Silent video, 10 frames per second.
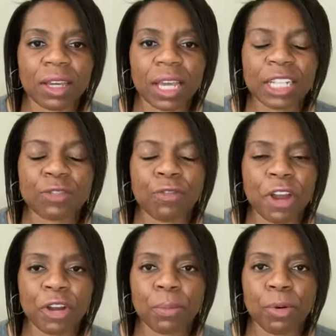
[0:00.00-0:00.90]
it's
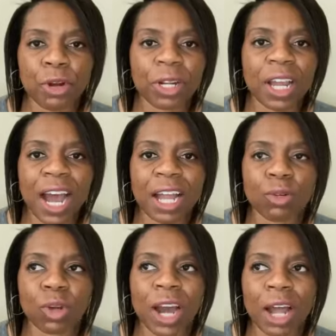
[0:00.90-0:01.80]
very important
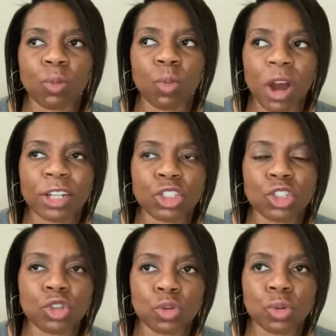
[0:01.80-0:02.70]
god god
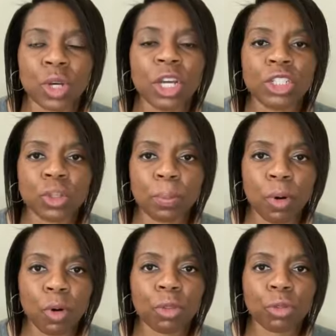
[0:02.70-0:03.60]
wants you to
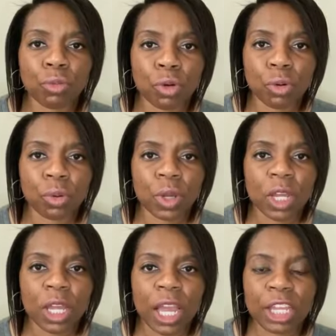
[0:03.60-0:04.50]
pull through
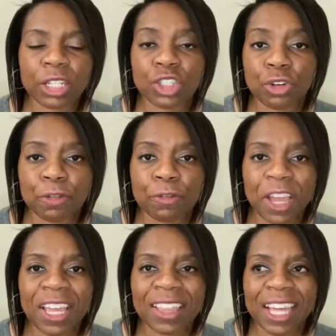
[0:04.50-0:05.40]
it's your
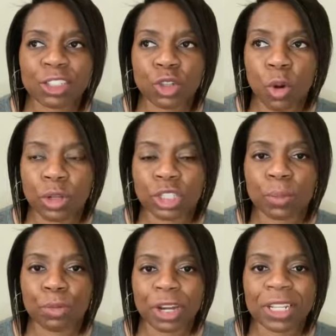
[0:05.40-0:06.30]
faith that's going to
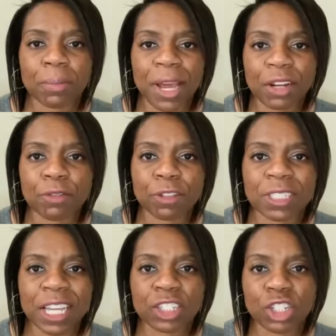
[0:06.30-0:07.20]
bring the
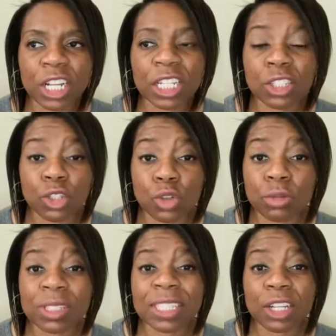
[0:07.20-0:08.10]
manifestation. It's
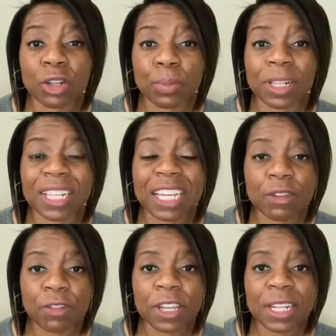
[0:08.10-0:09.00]
you still
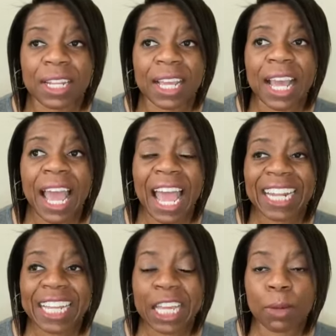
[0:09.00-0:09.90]
believing
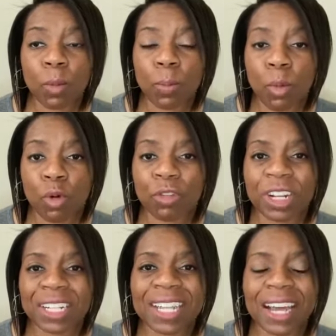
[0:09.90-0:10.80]
and keep
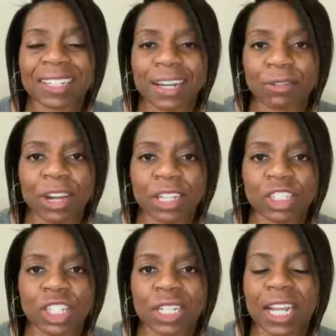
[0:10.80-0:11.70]
moving in that
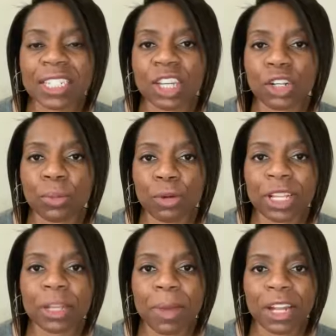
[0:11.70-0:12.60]
direction that's going to
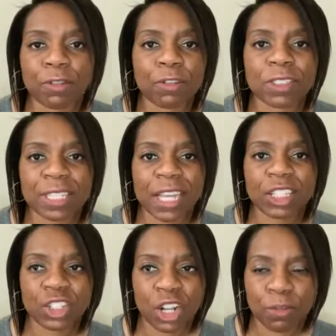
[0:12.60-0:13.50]
bring the
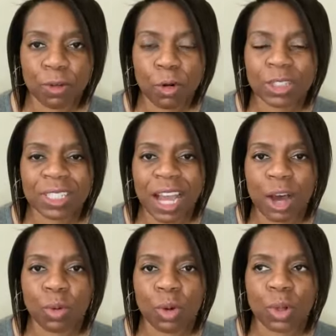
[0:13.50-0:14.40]
manifestation. Of course,
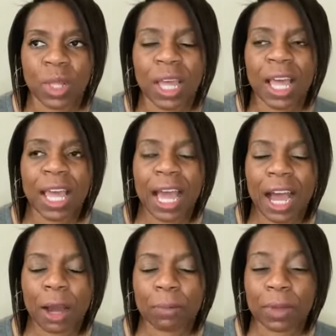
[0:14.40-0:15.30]
God will
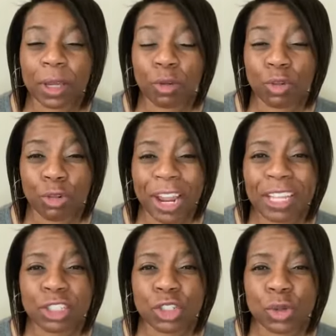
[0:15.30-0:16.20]
um,
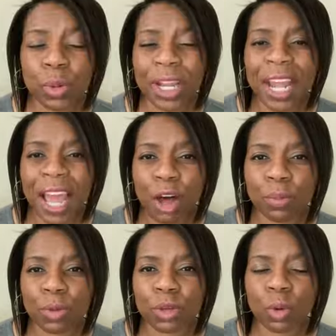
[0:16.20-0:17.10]
grace you and
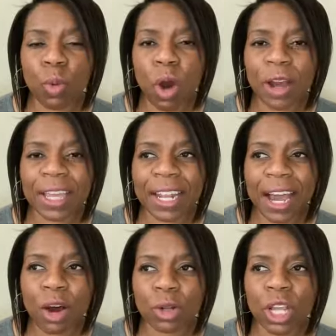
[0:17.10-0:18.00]
help you to walk it
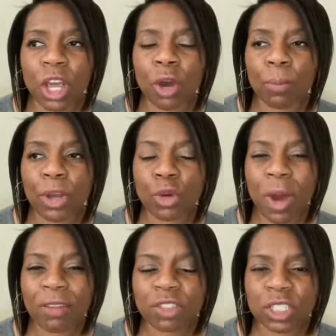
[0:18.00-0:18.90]
out, but
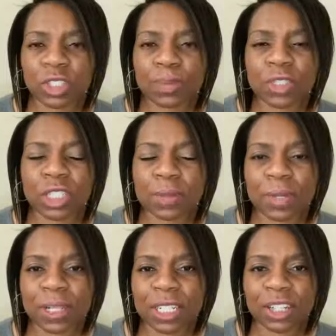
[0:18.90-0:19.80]
you have to j- just
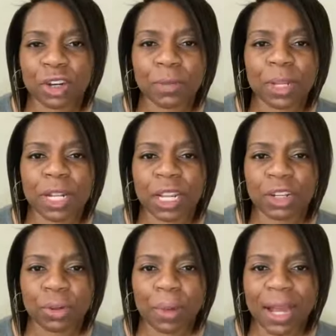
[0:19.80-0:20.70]
be determined in
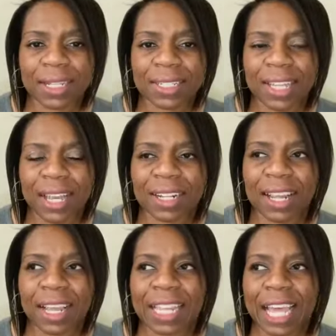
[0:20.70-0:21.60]
your mindset
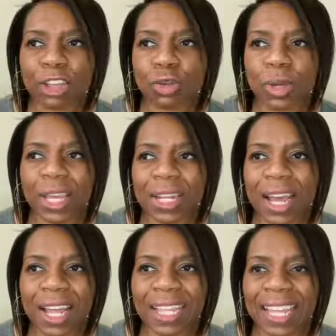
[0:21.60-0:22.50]
that you
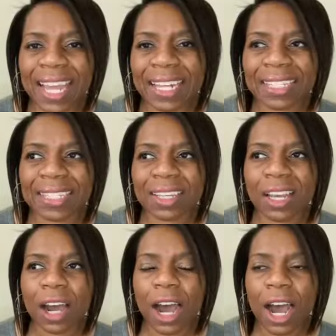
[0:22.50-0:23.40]
cannot let
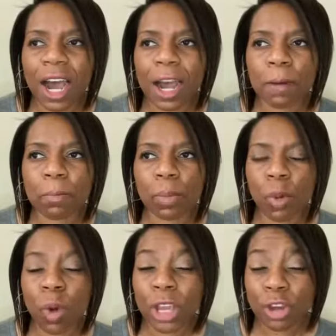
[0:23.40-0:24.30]
um,
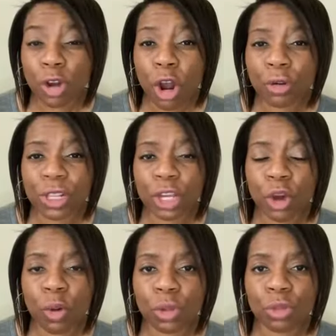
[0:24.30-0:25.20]
what you're currently
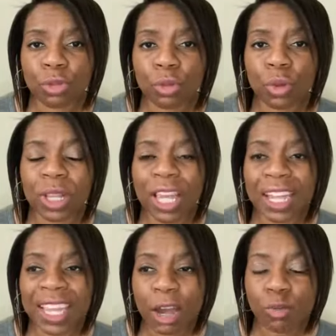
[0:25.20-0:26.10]
going through
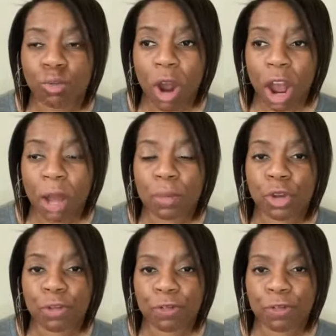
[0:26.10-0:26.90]
let that rob your